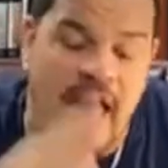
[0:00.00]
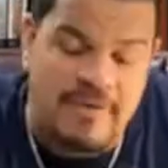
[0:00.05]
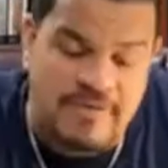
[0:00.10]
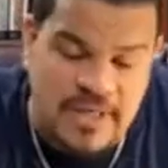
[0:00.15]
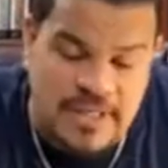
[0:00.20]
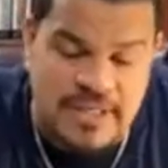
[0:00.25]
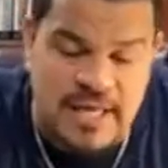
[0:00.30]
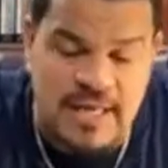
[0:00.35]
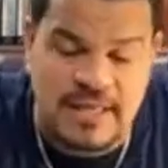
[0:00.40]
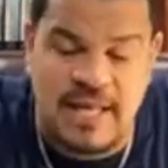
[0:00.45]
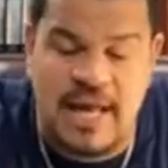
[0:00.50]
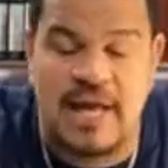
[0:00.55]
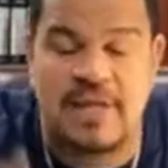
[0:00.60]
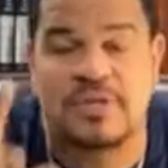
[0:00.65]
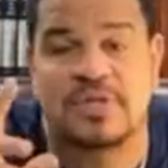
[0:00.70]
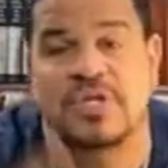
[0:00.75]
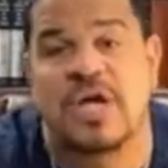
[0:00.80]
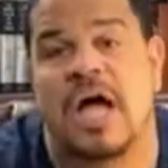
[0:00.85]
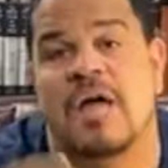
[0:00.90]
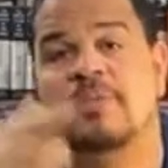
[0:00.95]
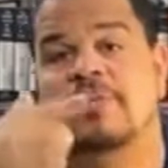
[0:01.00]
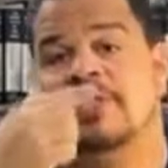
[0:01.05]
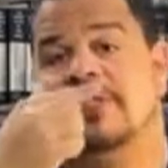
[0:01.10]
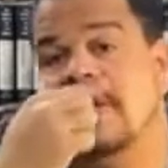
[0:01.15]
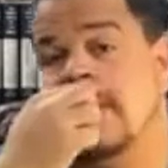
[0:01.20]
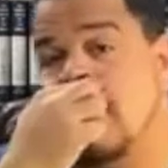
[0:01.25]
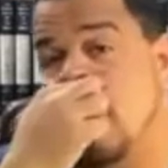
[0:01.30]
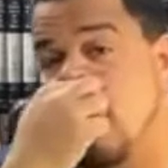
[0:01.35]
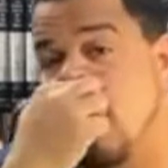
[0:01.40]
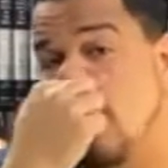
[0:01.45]
Having said that, John
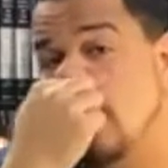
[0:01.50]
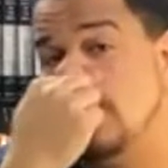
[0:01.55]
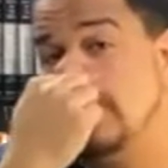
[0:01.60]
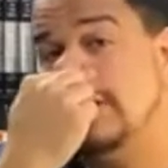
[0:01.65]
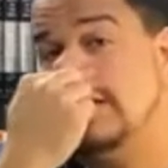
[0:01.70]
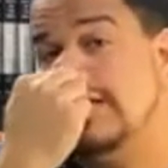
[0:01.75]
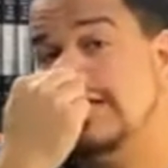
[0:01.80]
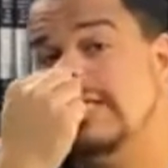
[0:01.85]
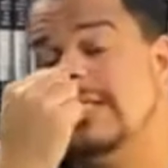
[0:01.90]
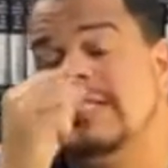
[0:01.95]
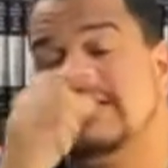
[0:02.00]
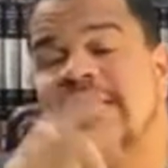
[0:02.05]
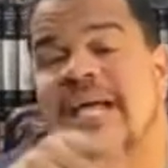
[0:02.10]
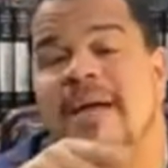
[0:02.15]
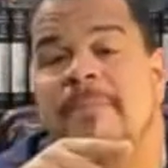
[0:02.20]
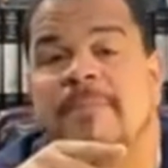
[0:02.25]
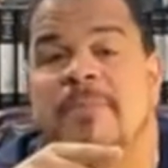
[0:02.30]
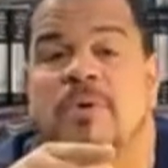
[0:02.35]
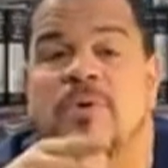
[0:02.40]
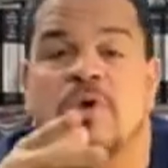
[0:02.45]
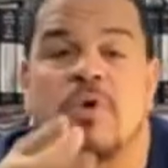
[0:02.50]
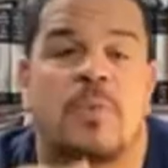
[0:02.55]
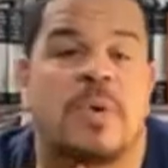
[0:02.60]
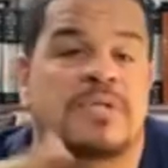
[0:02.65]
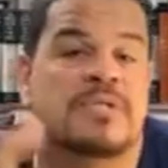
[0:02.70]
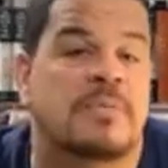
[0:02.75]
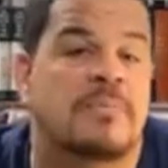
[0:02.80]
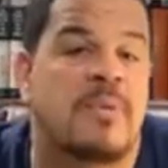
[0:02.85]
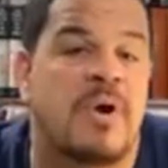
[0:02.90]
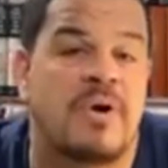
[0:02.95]
was the only disciple
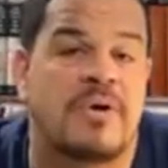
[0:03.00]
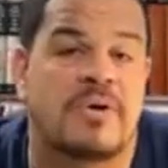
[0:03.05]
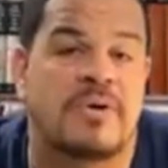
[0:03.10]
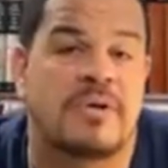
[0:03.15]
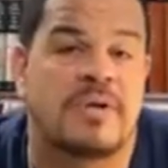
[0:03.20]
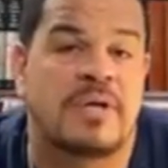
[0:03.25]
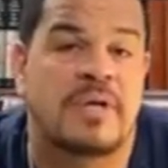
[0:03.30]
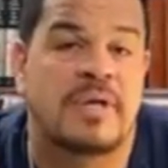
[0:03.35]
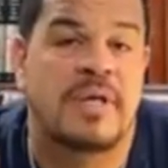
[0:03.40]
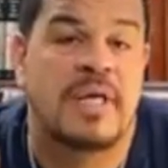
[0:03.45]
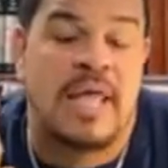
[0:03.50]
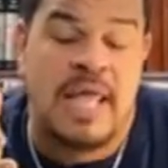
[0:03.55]
who wasn't martyred.